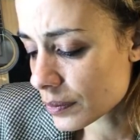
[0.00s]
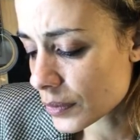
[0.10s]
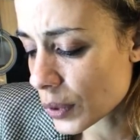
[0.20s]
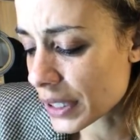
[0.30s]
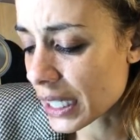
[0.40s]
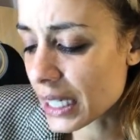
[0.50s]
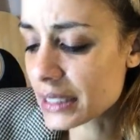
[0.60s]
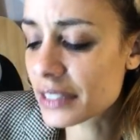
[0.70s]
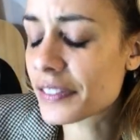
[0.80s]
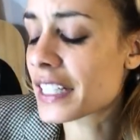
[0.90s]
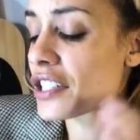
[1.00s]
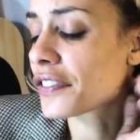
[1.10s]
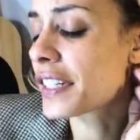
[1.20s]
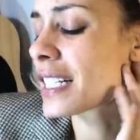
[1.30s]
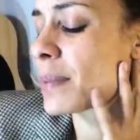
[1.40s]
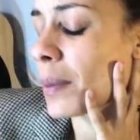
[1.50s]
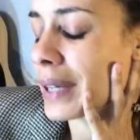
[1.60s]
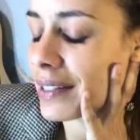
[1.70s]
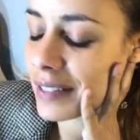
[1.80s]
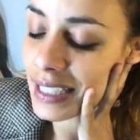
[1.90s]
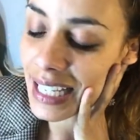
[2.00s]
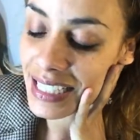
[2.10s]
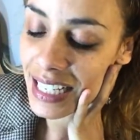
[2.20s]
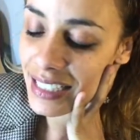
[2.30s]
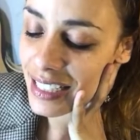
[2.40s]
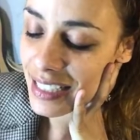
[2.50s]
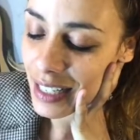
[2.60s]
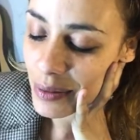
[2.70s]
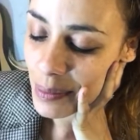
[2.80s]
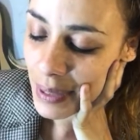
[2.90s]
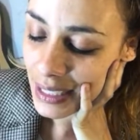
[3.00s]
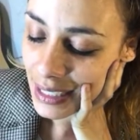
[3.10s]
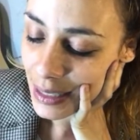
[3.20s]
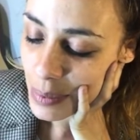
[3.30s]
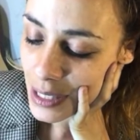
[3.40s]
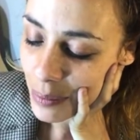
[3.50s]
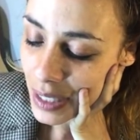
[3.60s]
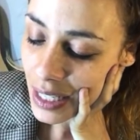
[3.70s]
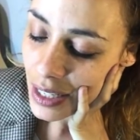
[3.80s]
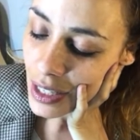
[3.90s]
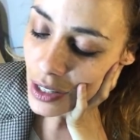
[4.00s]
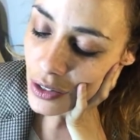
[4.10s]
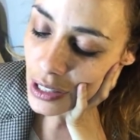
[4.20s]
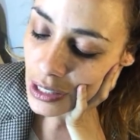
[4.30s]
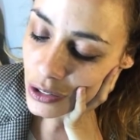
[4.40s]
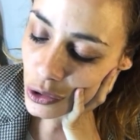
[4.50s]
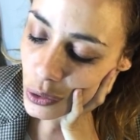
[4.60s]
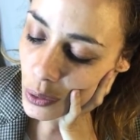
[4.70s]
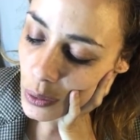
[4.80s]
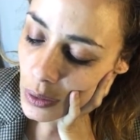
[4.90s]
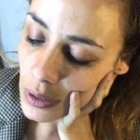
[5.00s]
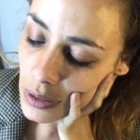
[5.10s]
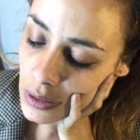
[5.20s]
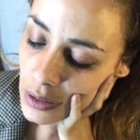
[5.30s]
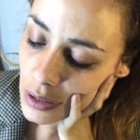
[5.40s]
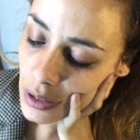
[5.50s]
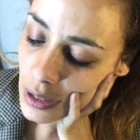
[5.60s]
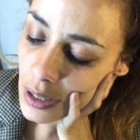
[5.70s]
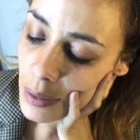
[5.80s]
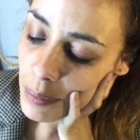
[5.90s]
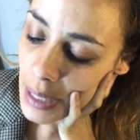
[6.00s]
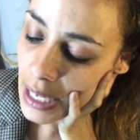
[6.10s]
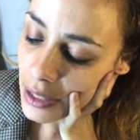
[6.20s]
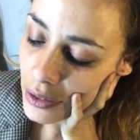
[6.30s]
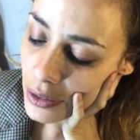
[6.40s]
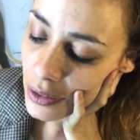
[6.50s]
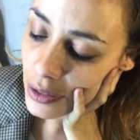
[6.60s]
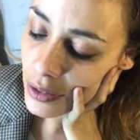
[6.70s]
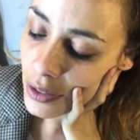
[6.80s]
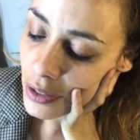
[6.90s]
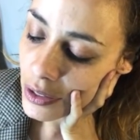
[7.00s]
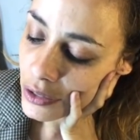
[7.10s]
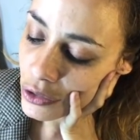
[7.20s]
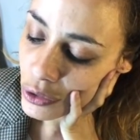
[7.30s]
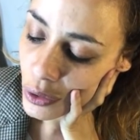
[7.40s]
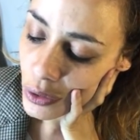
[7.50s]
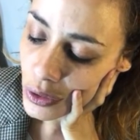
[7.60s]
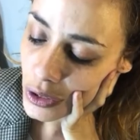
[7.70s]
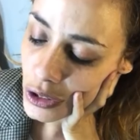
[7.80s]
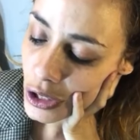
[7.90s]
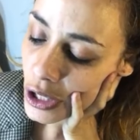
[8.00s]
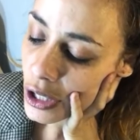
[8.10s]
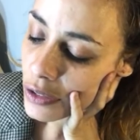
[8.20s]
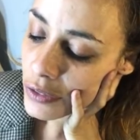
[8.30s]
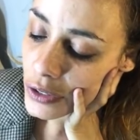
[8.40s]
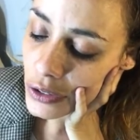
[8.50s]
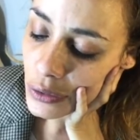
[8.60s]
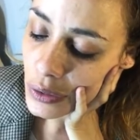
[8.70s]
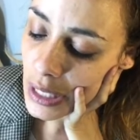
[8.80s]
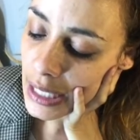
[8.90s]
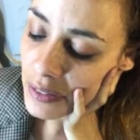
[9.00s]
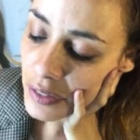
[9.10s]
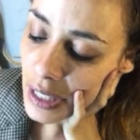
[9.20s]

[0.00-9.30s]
Or needing to face your fears. But when I read that sentence, I was picking up something. The controlled battle, the controllers for new life.